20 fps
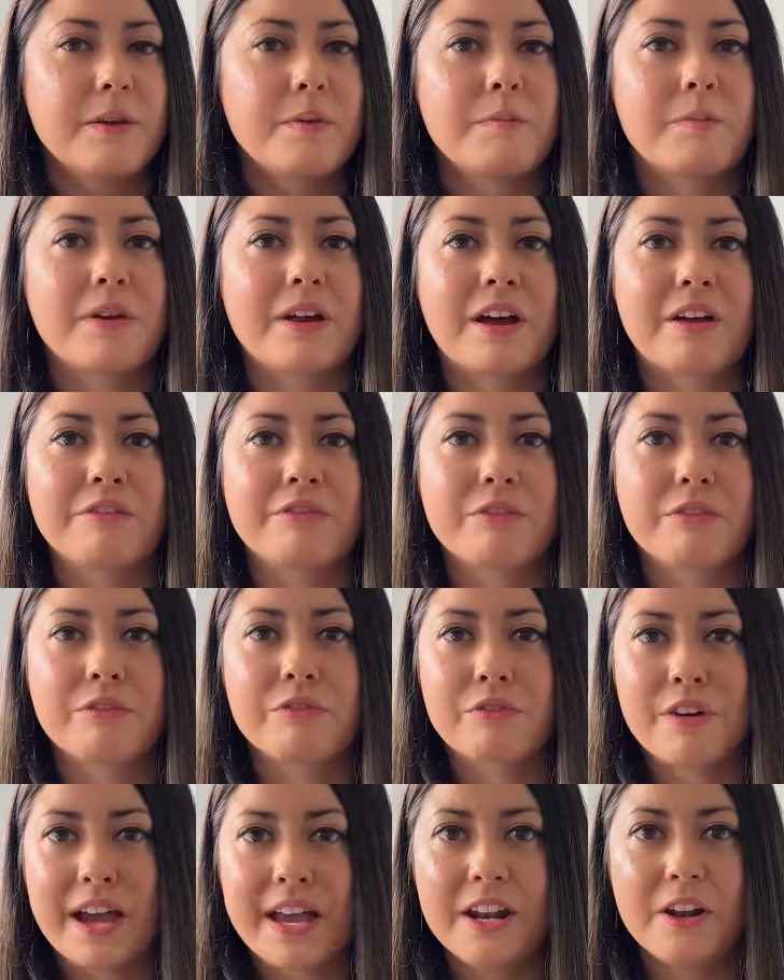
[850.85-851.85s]
But I've
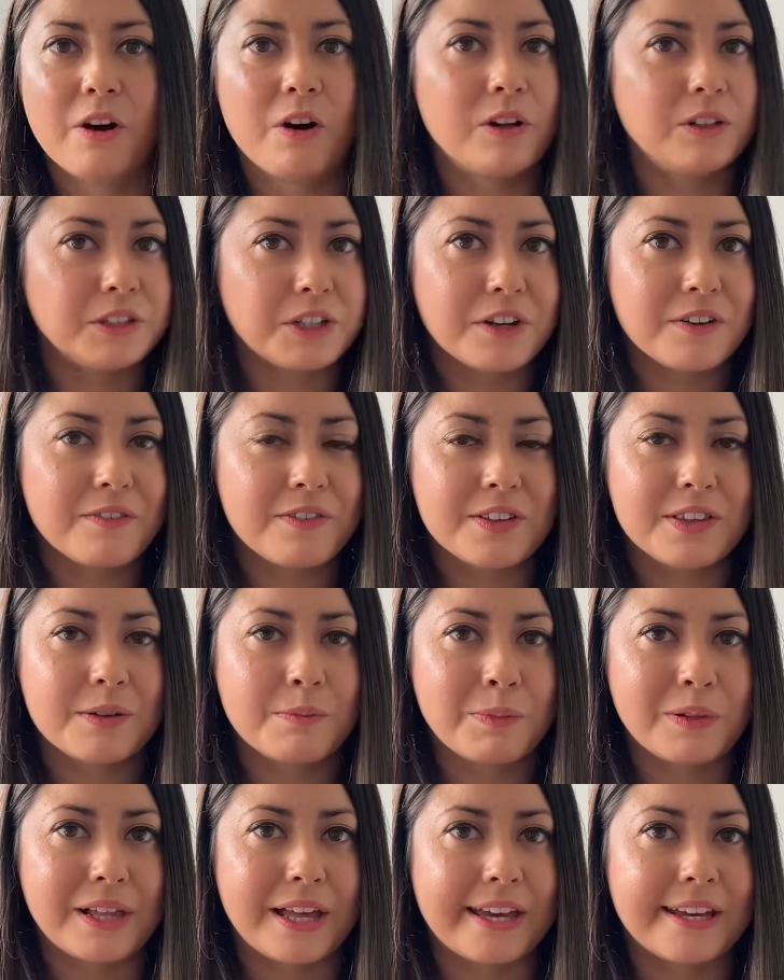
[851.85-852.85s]
read all over the
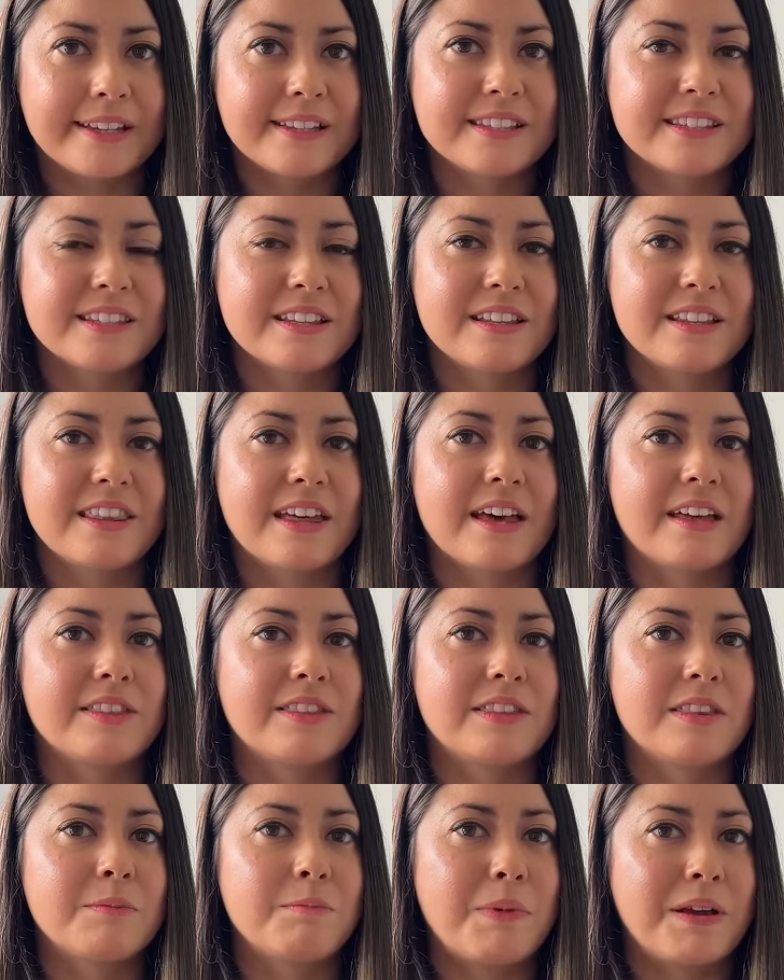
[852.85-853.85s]
place that
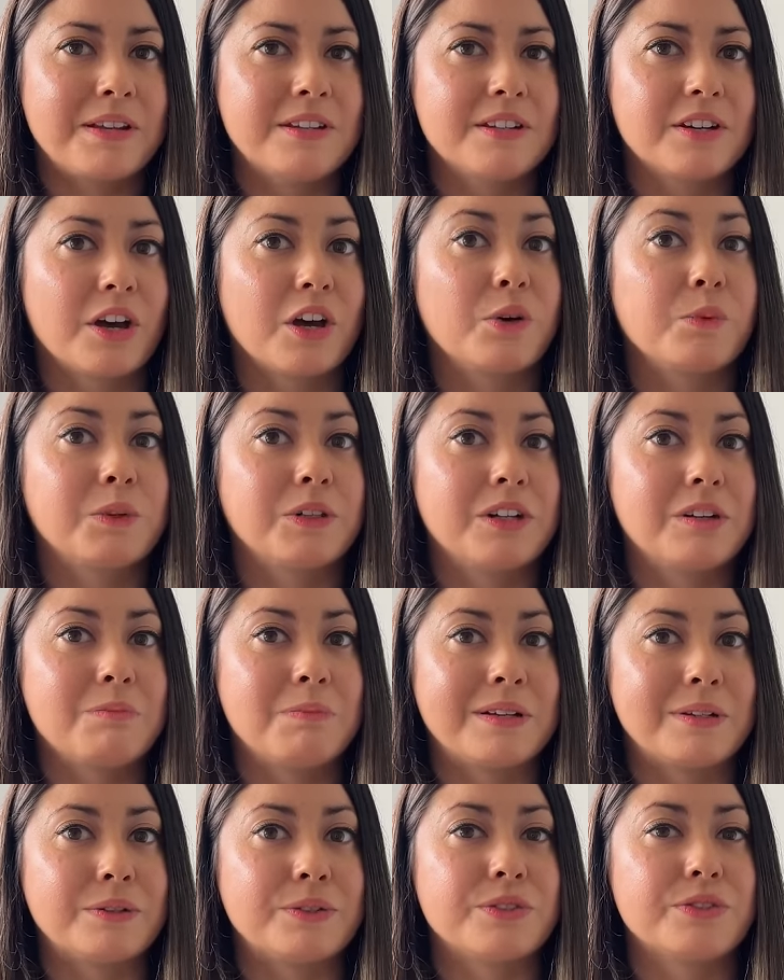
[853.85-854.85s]
the Bendigo woollen
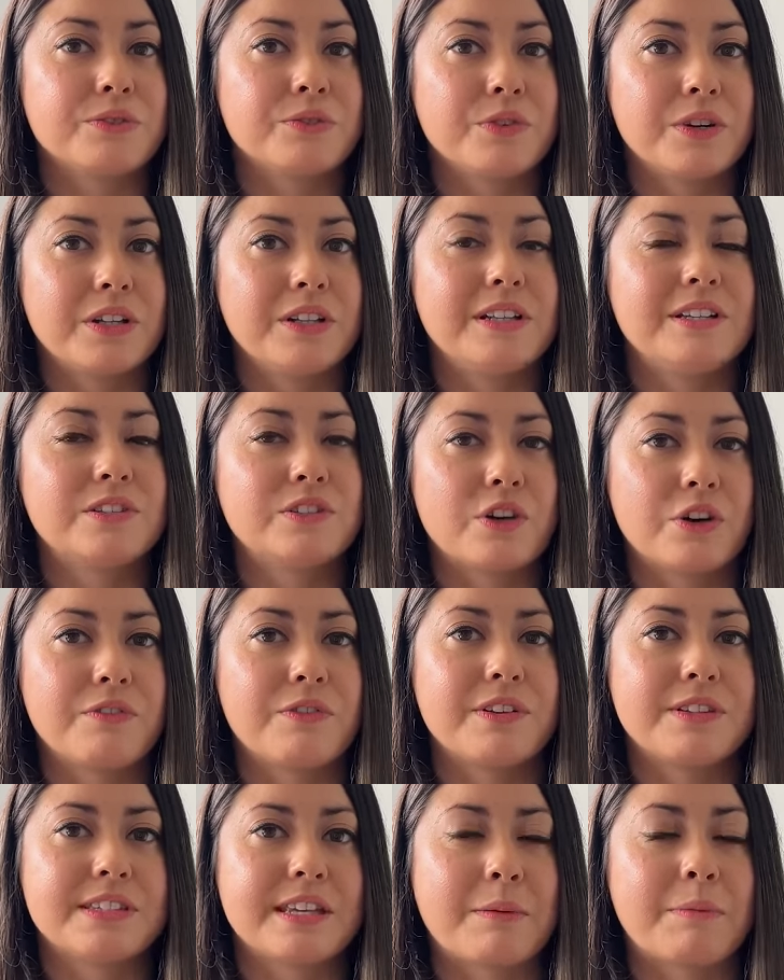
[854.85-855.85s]
mills really
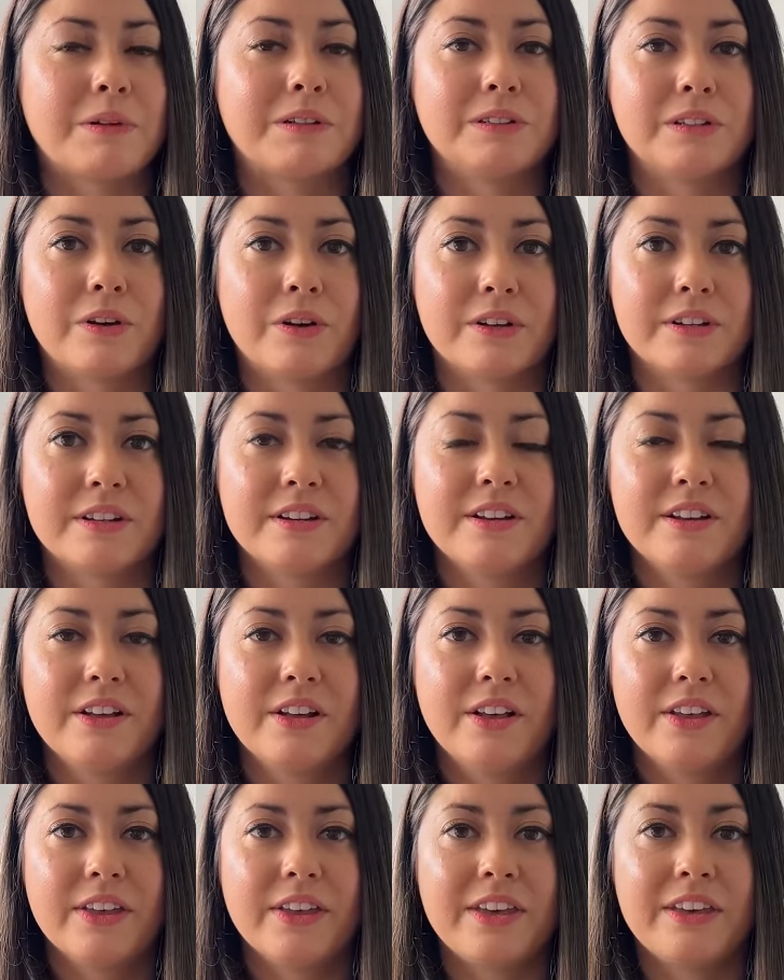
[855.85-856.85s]
softens up a lot
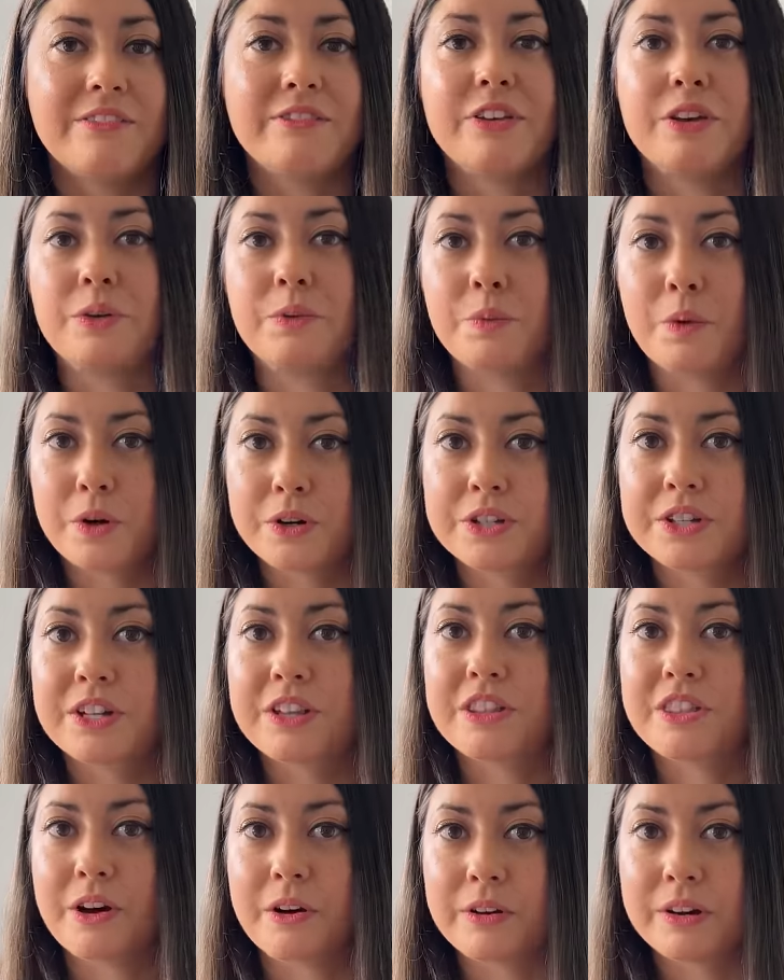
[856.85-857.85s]
if you wash it
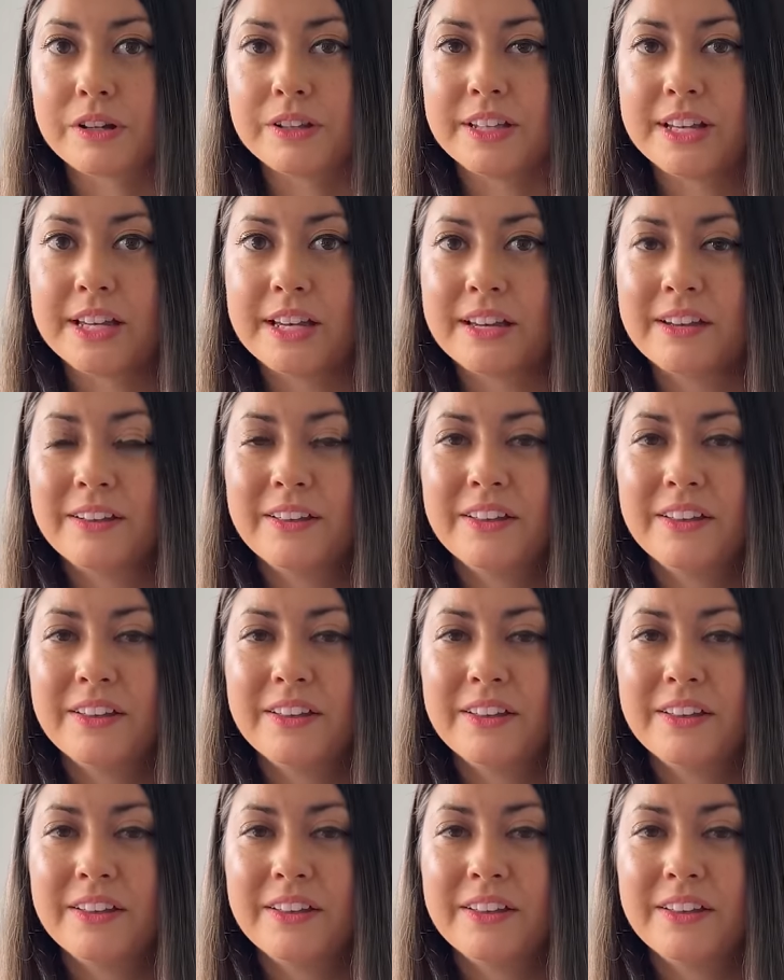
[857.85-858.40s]
thoroughly.